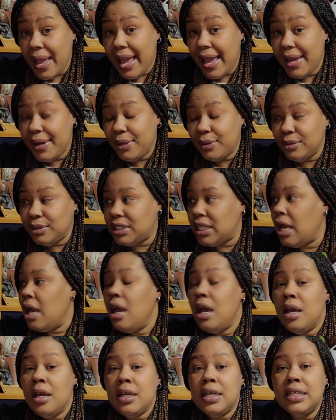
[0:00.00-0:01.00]
patterns,
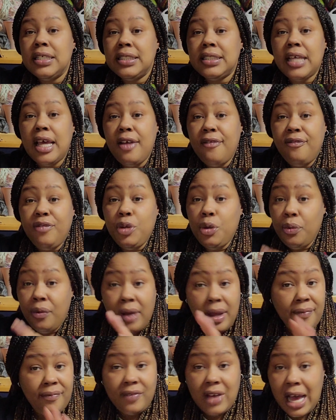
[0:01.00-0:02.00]
because if
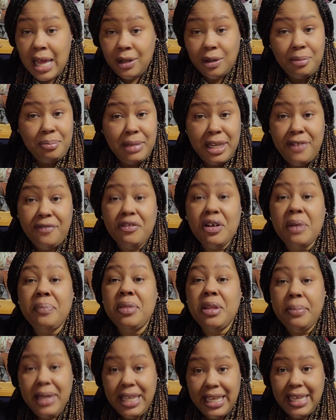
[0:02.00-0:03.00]
you have followed me
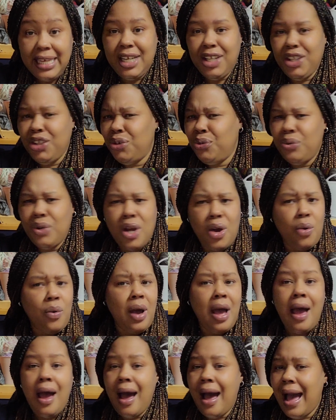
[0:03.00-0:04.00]
from the beginning, you
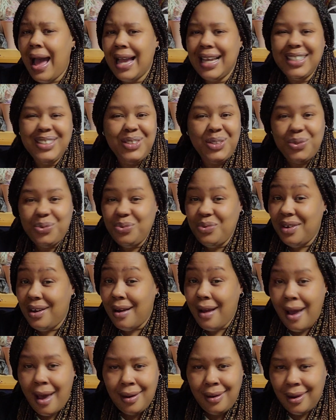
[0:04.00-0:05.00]
know I do
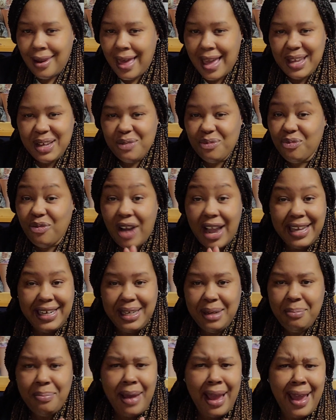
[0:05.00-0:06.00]
not like
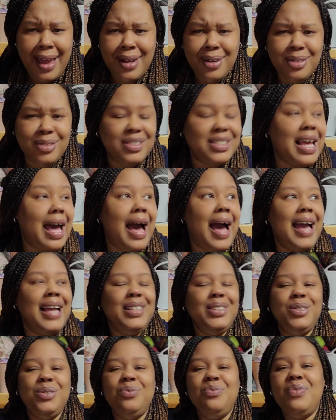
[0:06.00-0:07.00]
writing patterns.
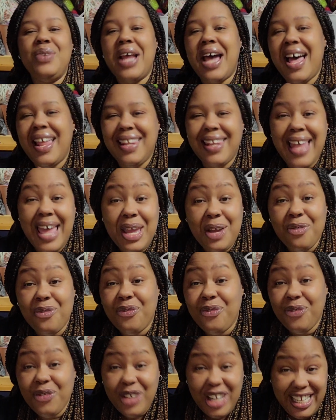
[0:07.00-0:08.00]
I do not like
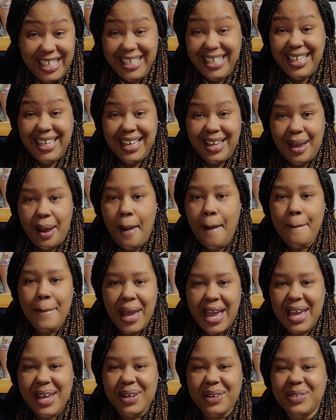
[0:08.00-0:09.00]
reading
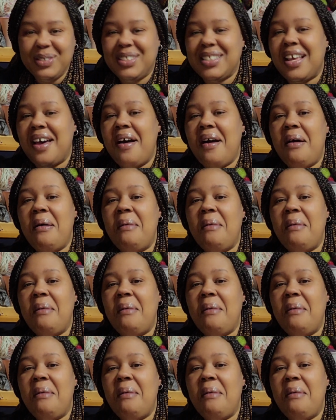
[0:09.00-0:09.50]
patterns.